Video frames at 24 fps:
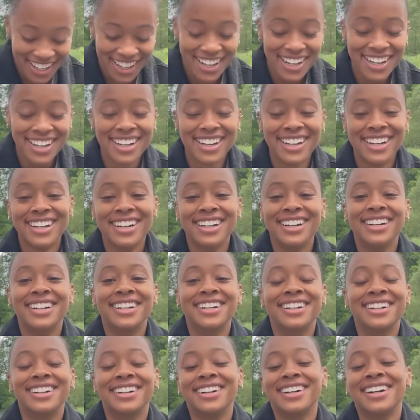
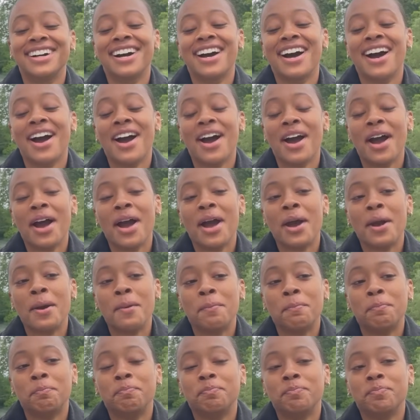
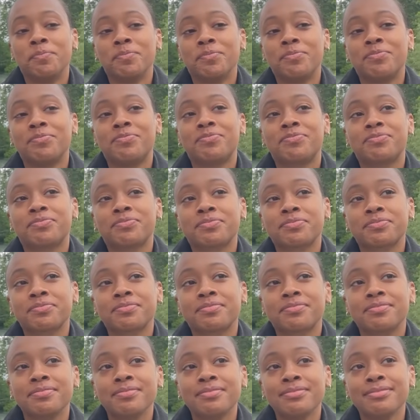
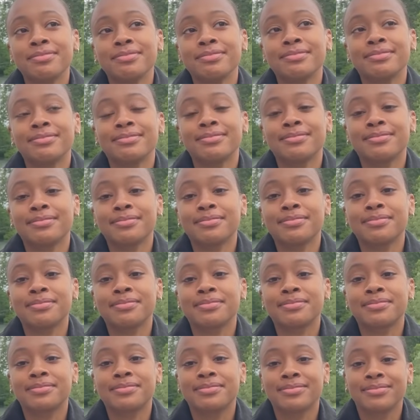
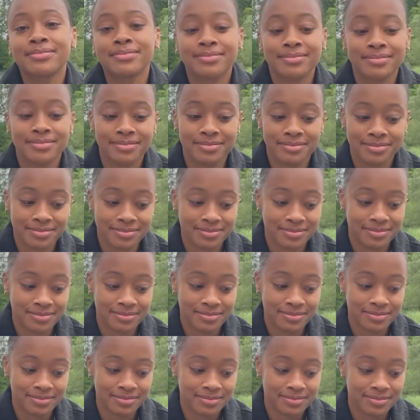
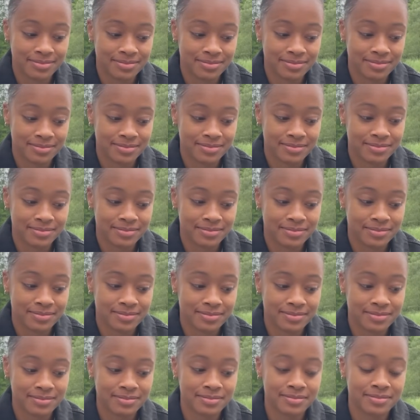
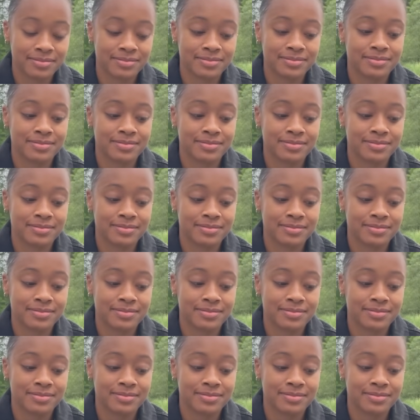No words are spoken by the person on screen.